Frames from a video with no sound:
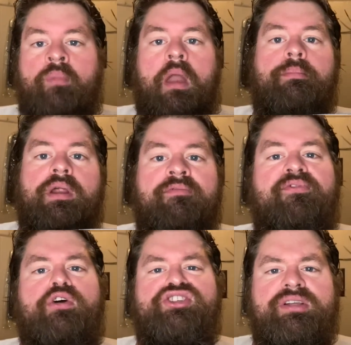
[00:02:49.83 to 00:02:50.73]
But
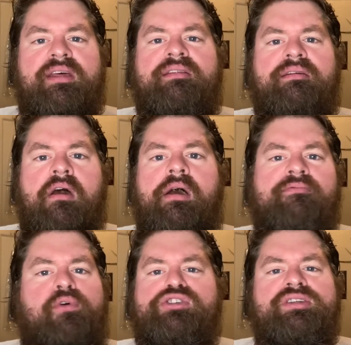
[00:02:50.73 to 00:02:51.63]
unfortunately,
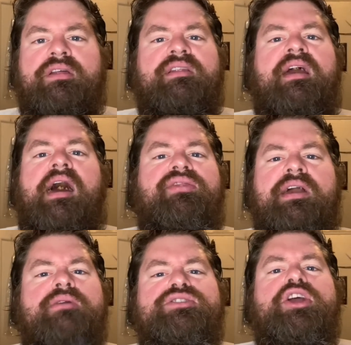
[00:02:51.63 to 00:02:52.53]
unfortunately, I think
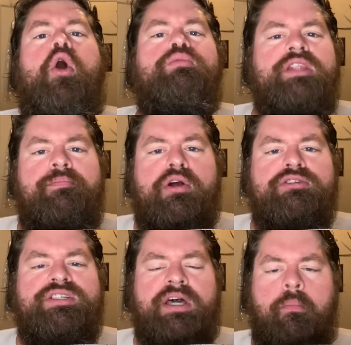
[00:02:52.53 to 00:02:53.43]
I was the only
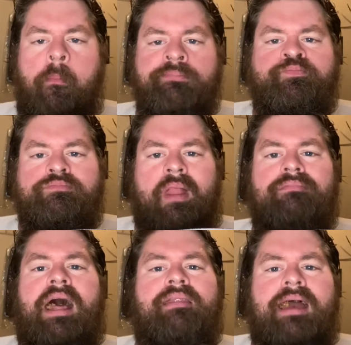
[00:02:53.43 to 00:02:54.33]
person
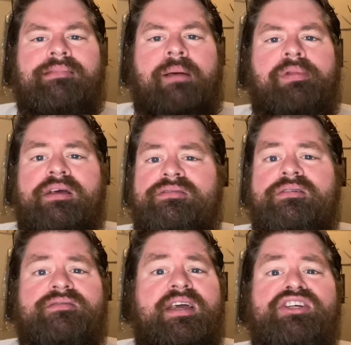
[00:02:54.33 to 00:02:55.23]
that liked that place
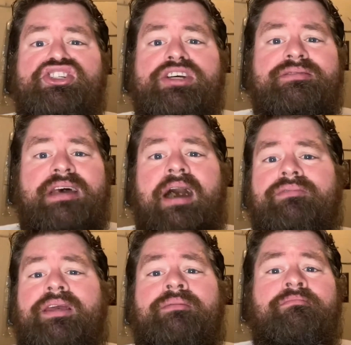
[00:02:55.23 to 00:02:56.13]
because it shut down
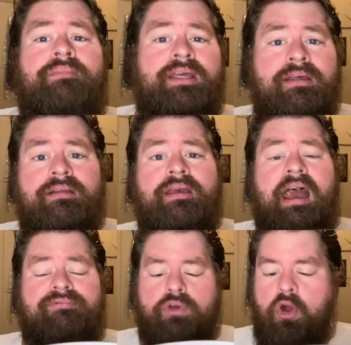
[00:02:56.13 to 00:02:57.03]
immediately
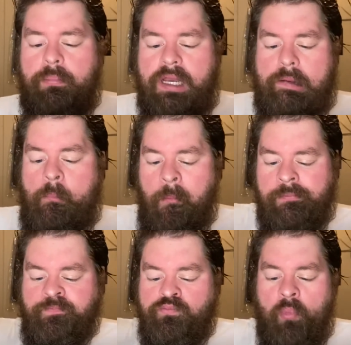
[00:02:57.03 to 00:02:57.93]
after opening.
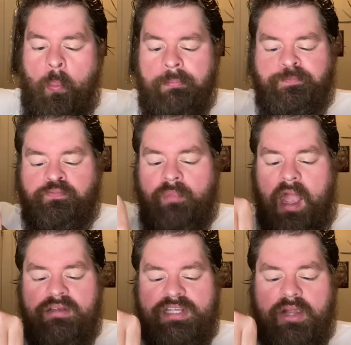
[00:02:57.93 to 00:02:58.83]

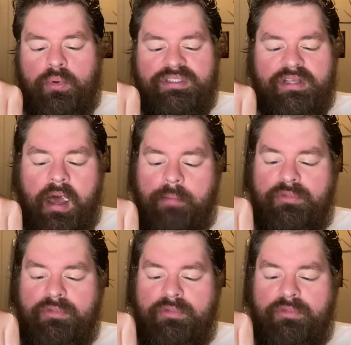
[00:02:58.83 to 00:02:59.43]
I was like, what's up?